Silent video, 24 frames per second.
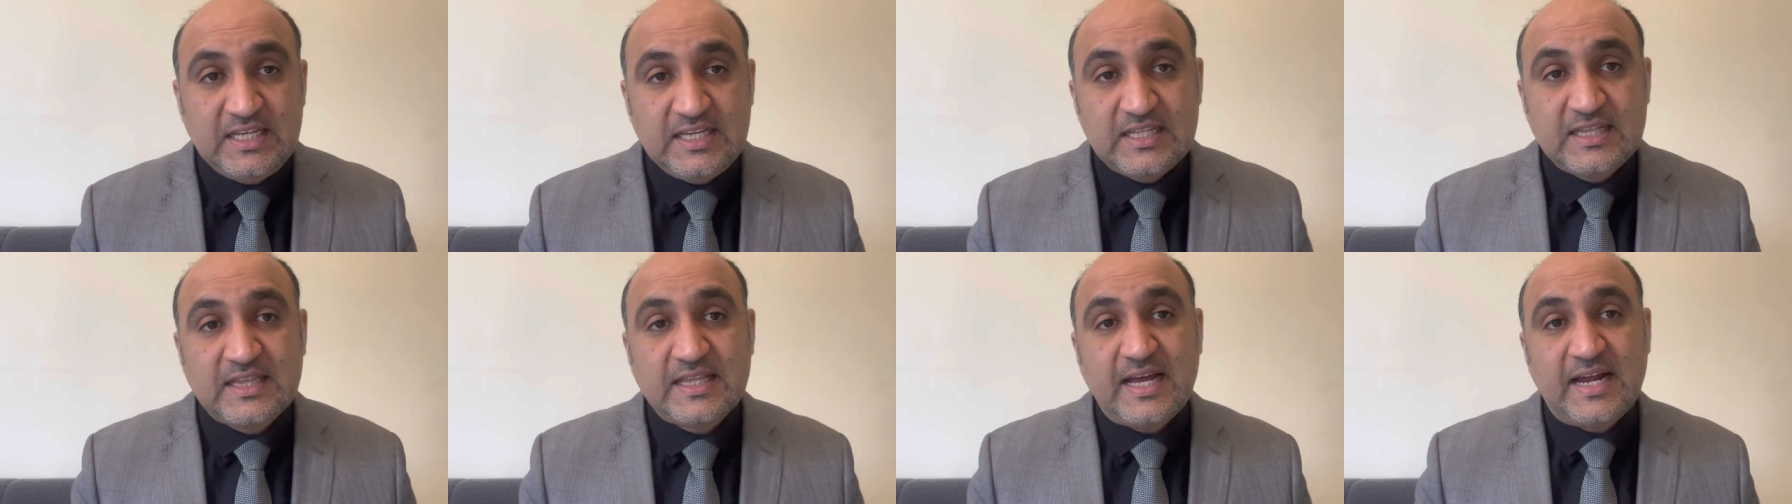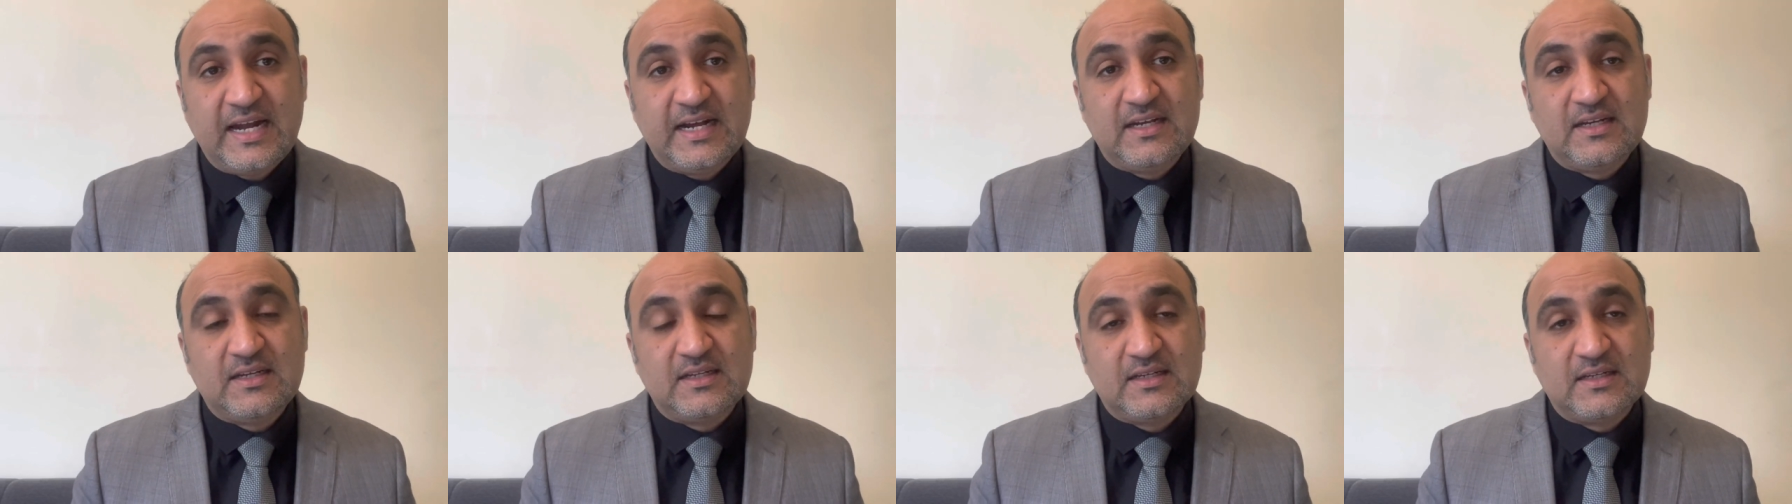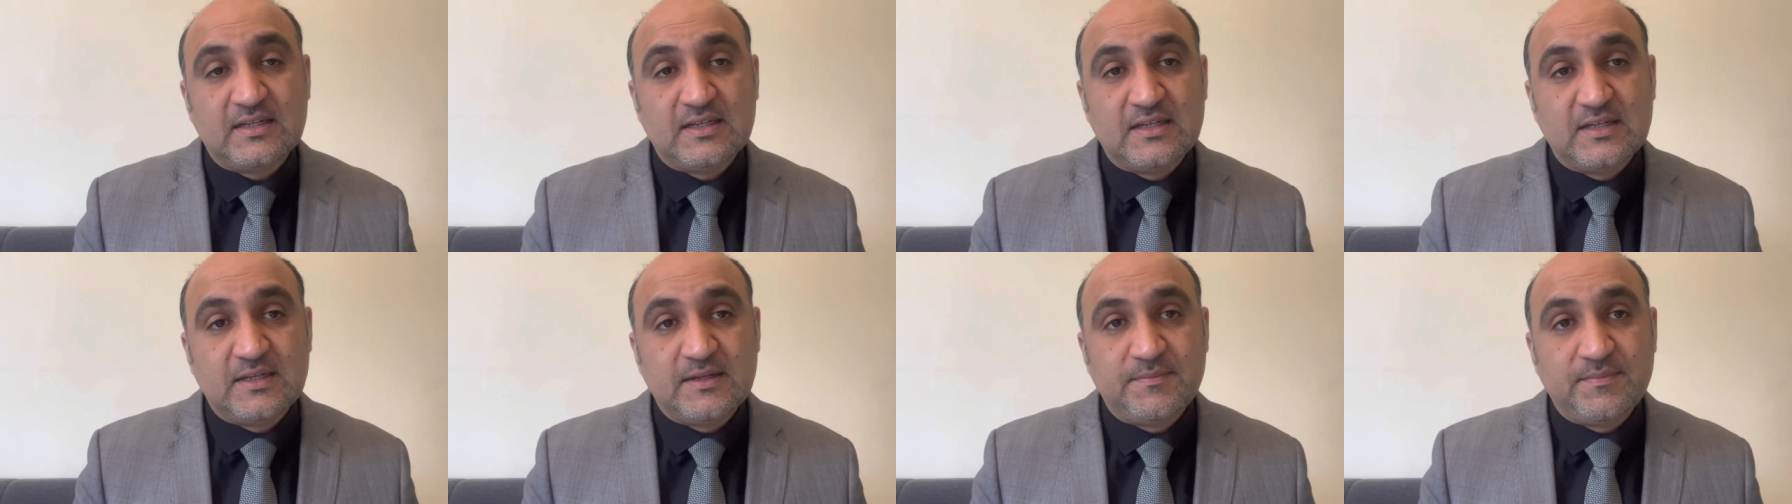in that
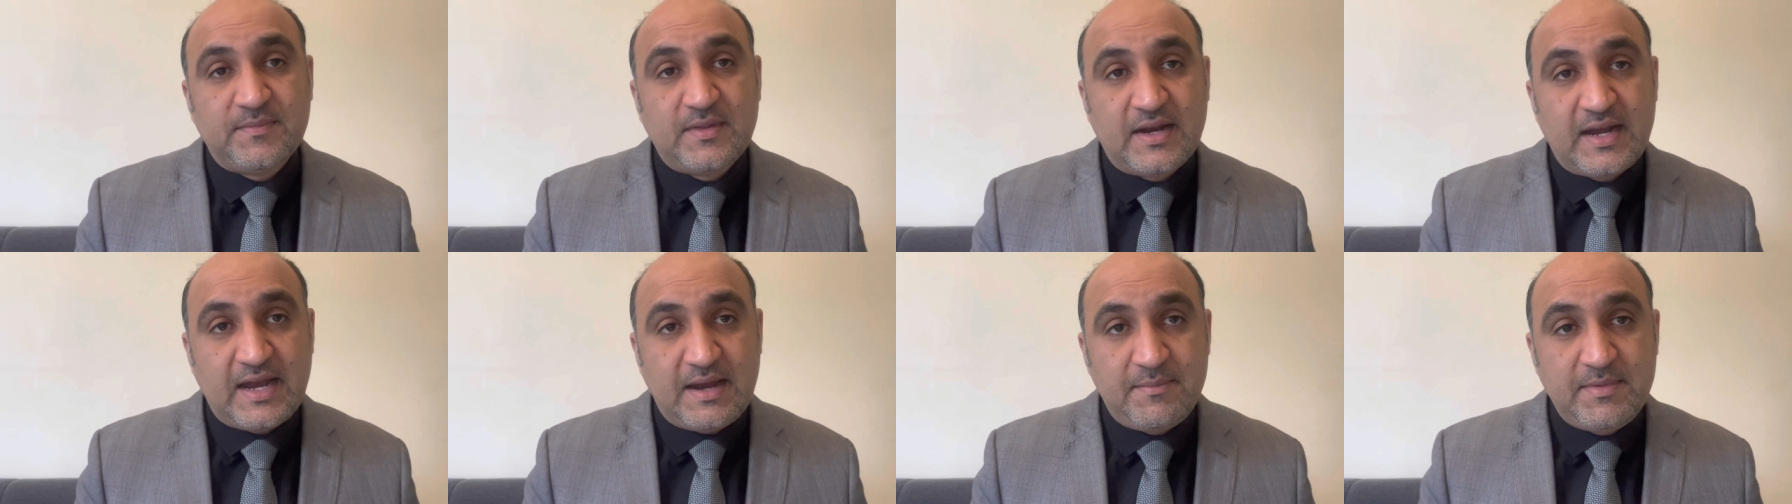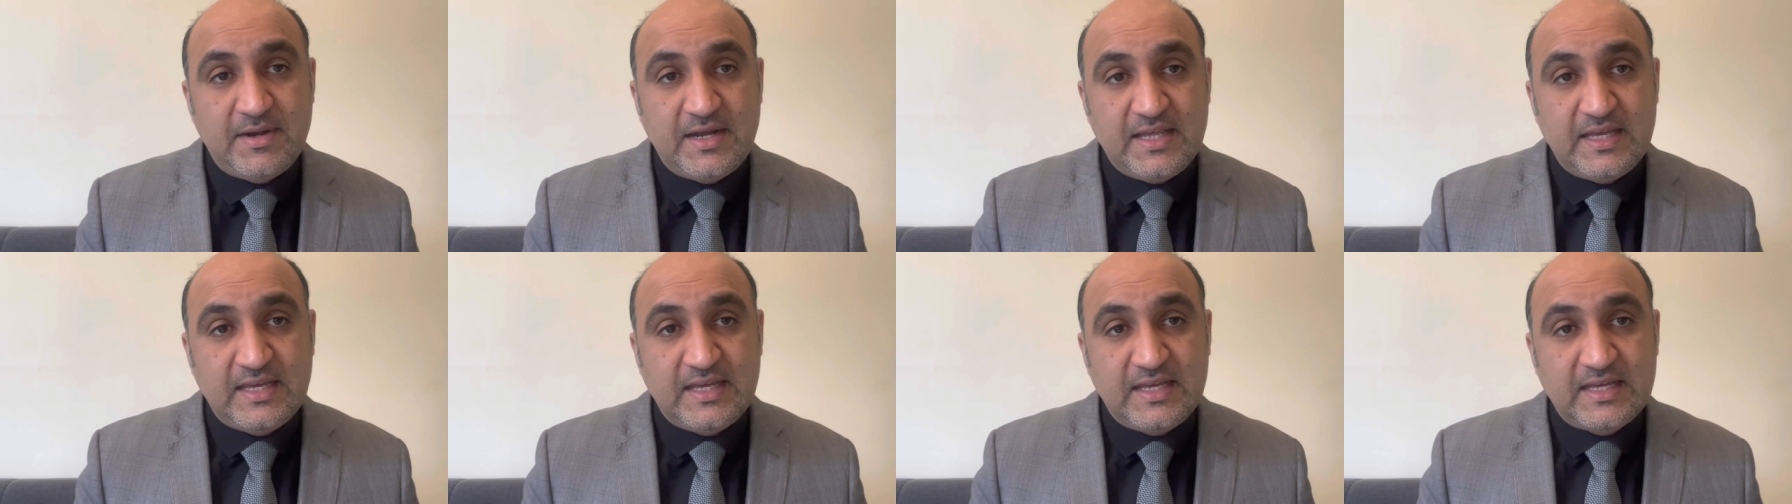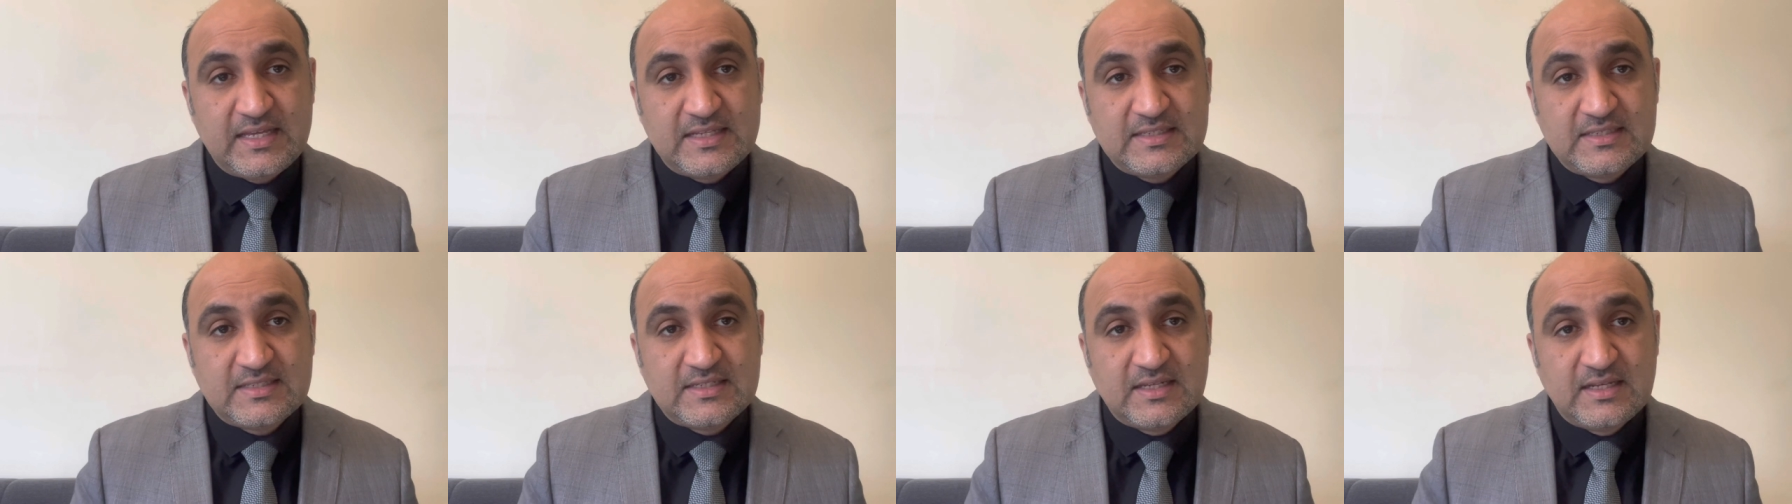remedy
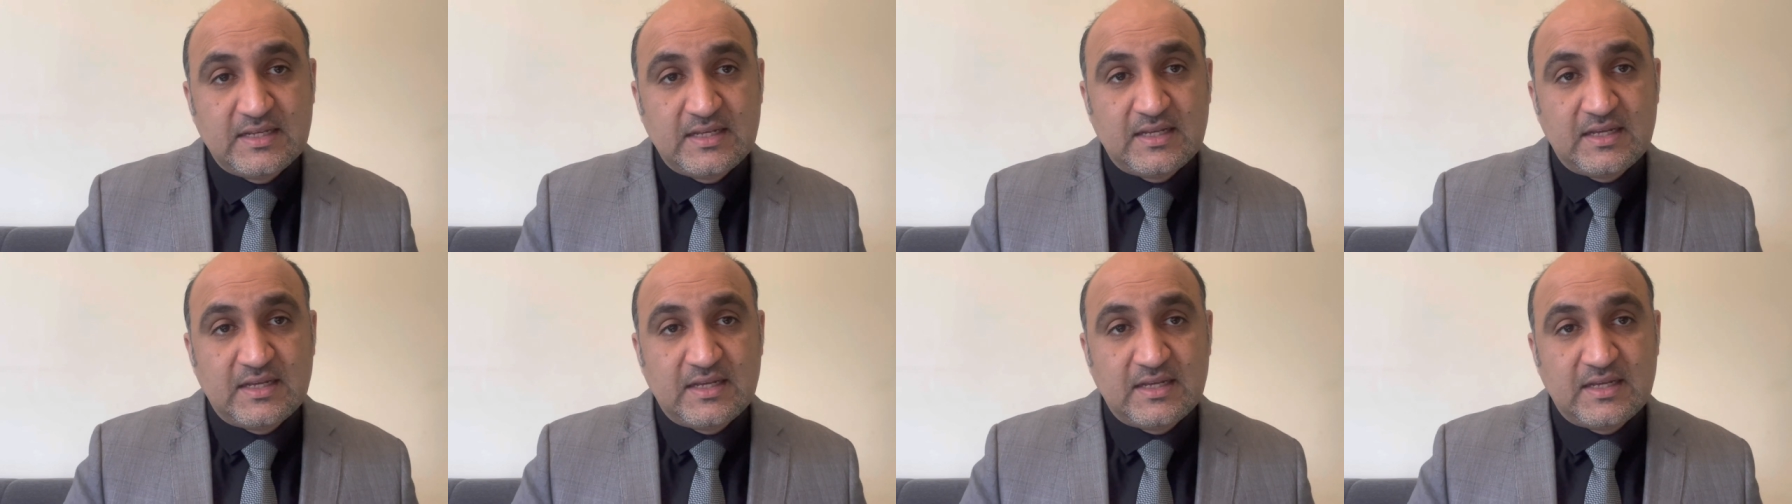is